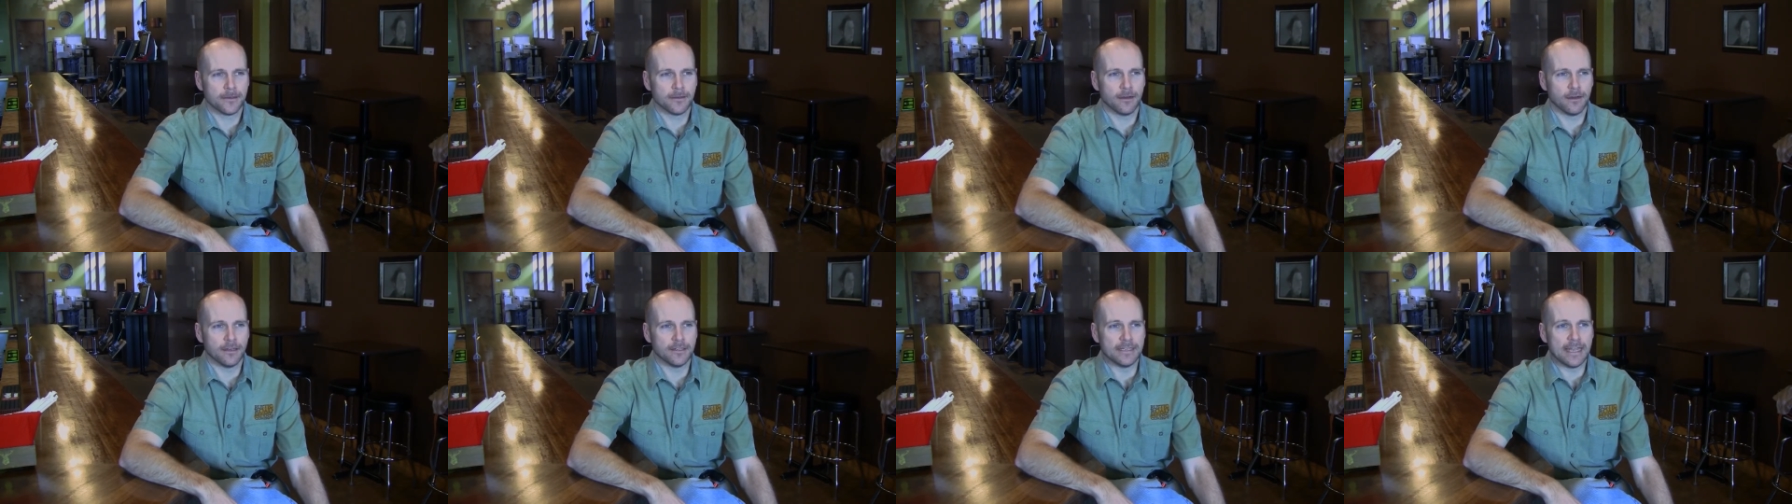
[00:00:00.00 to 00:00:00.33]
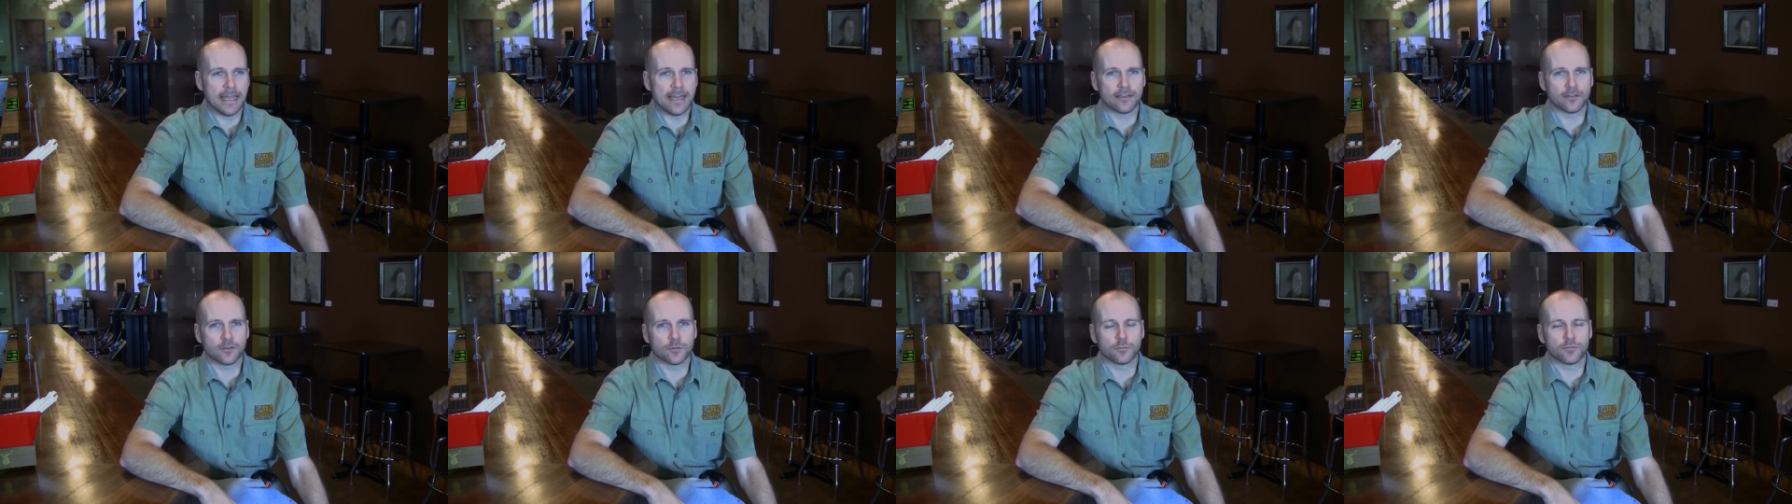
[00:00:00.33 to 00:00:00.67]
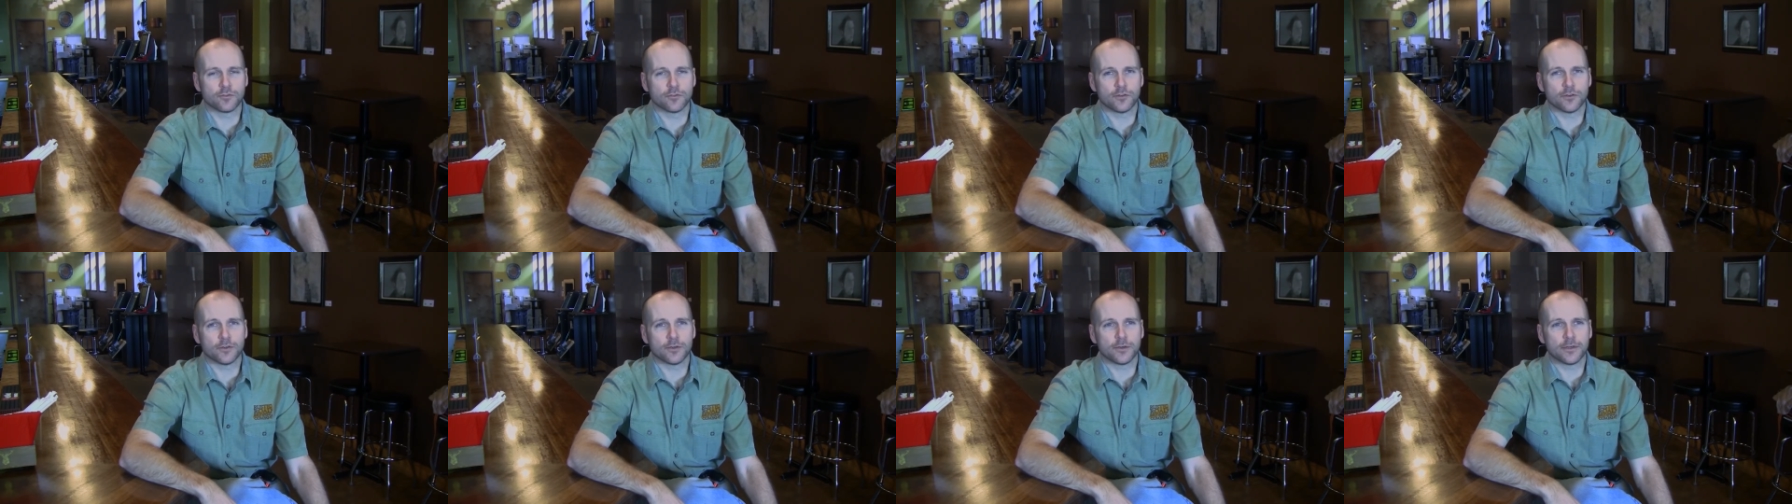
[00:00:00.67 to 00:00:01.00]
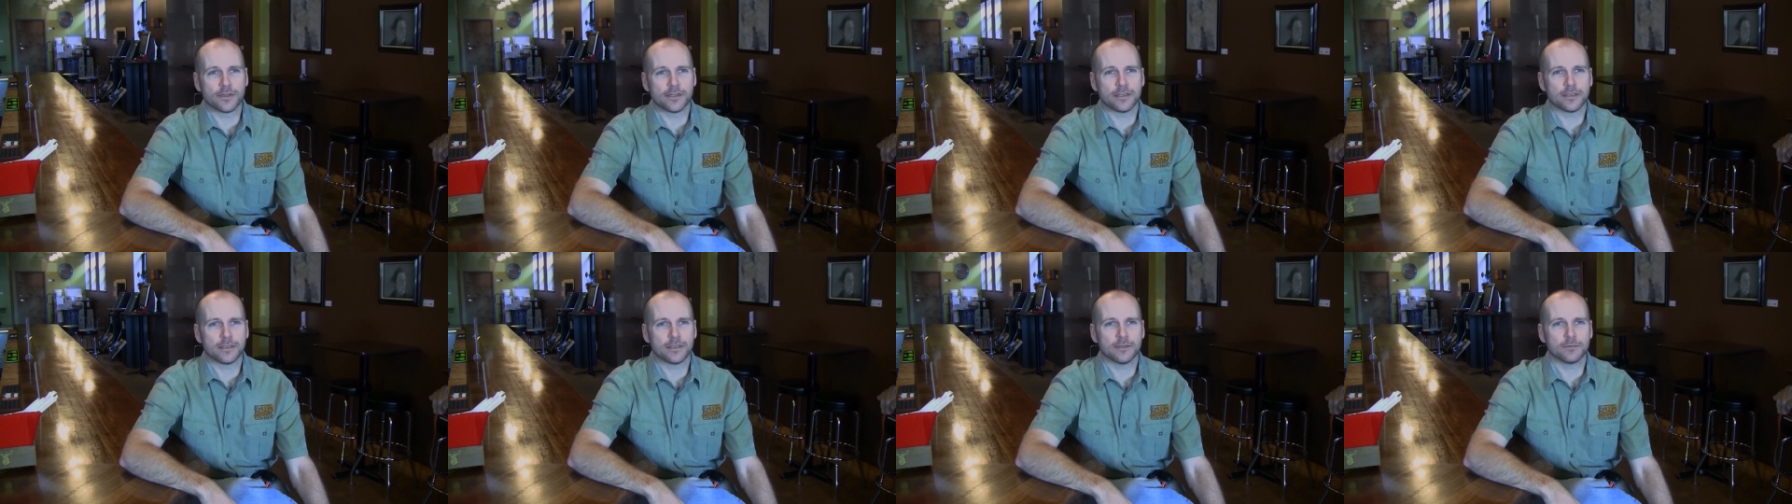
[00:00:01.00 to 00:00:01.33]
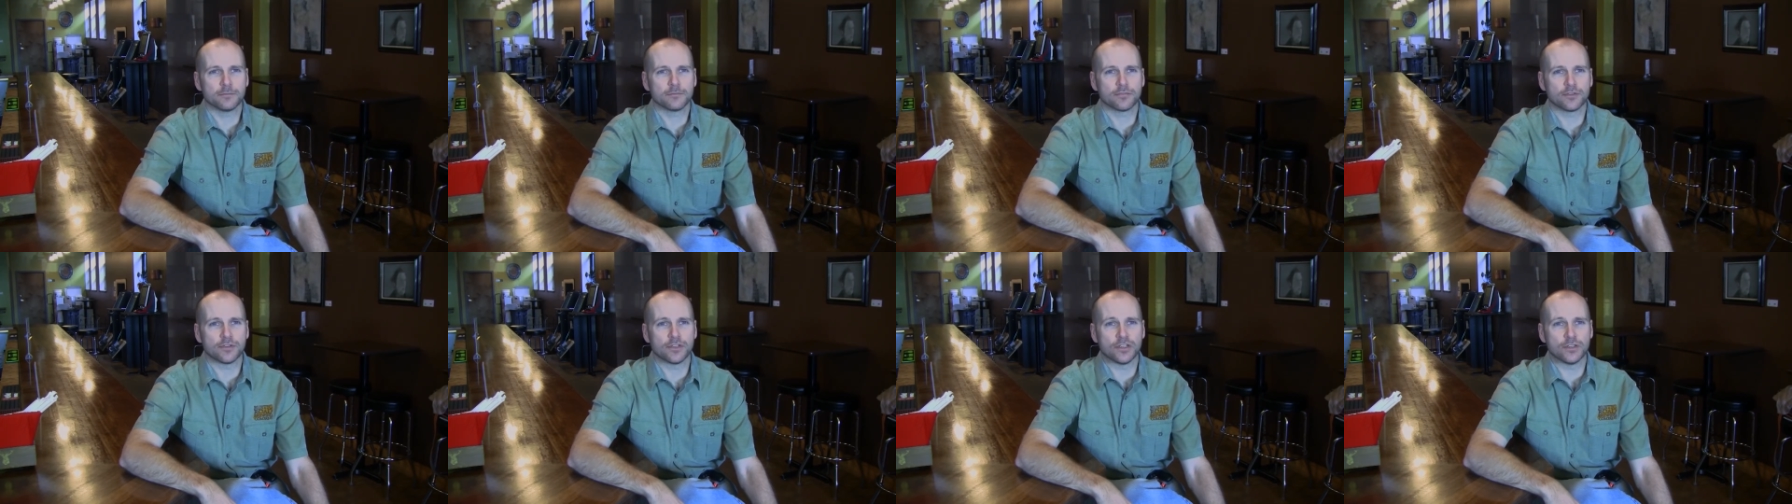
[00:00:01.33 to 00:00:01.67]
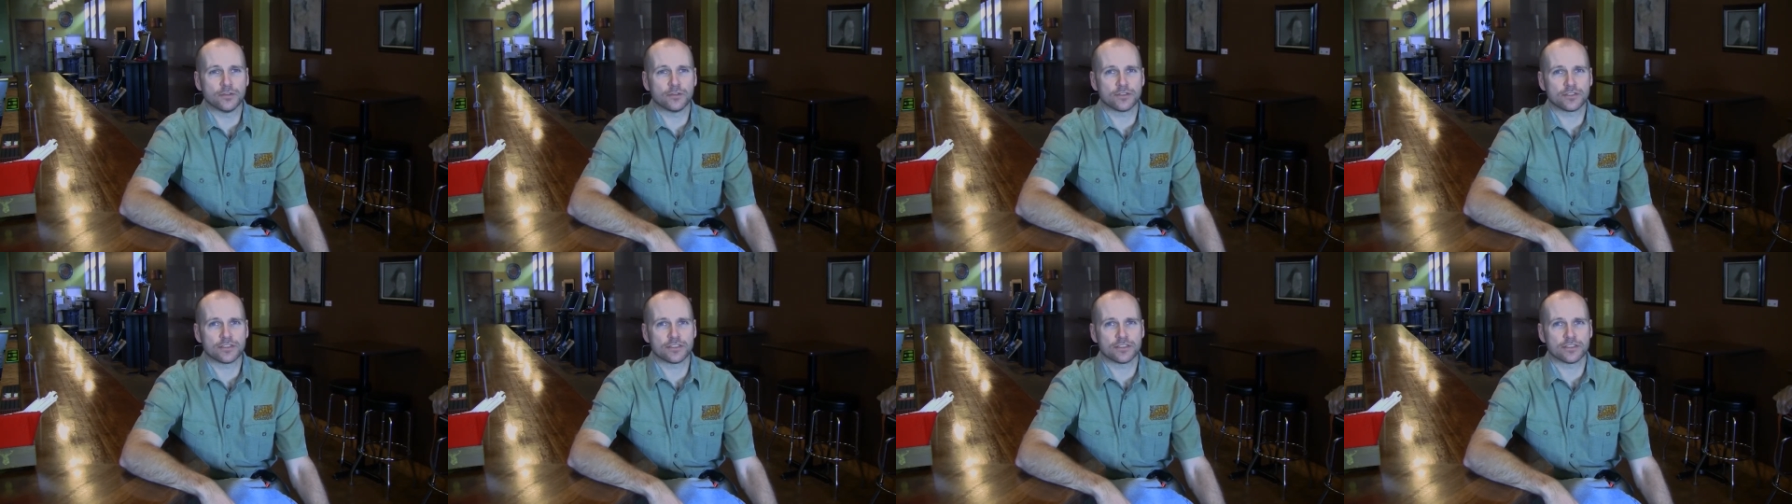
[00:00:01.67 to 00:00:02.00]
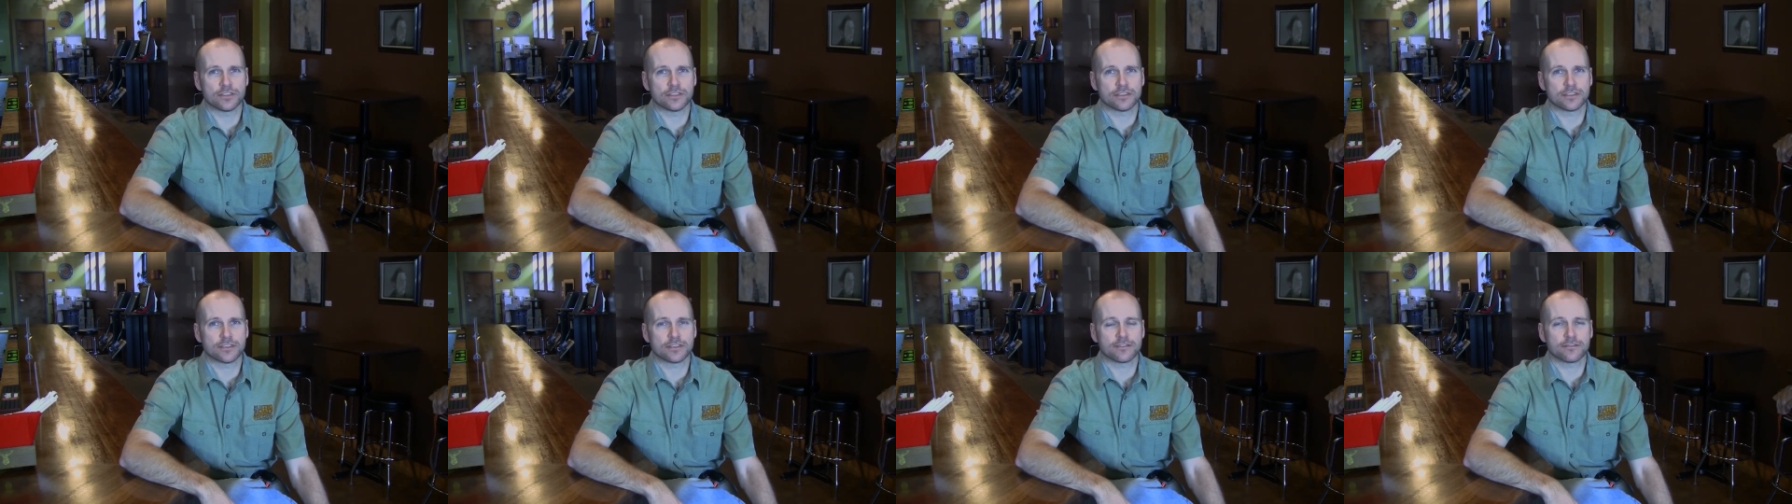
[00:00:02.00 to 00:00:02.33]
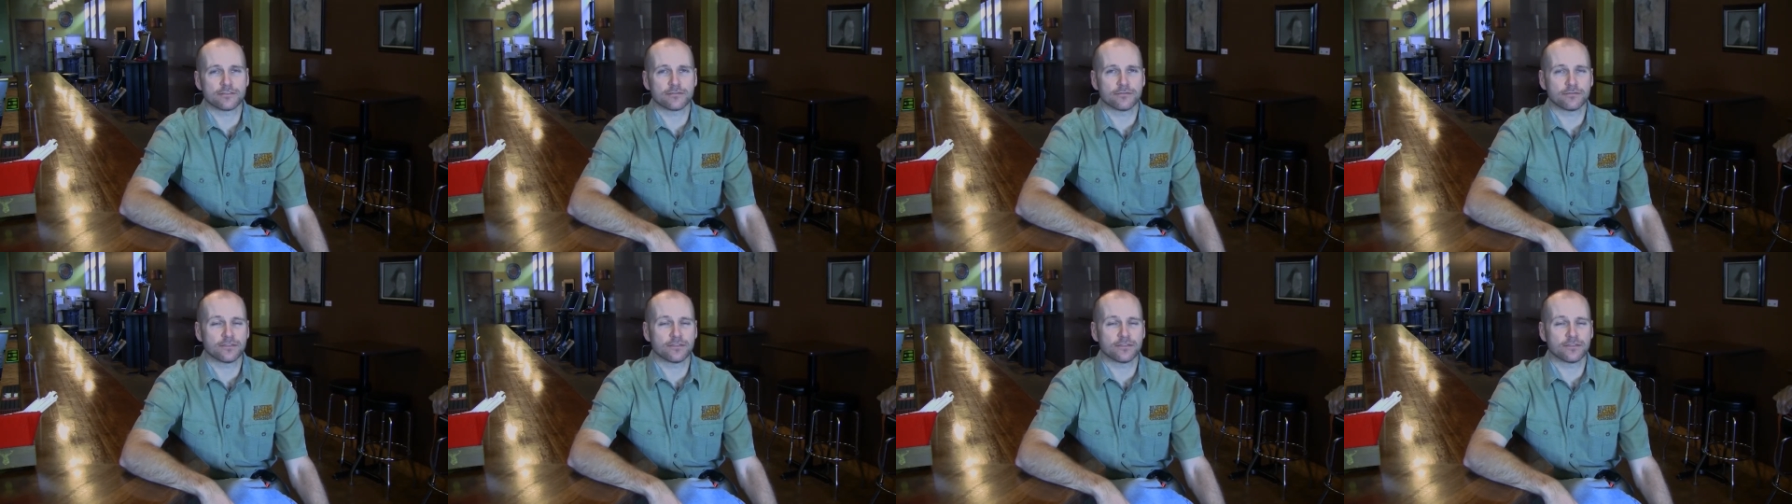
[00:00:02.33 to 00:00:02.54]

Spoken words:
A nano brewery produces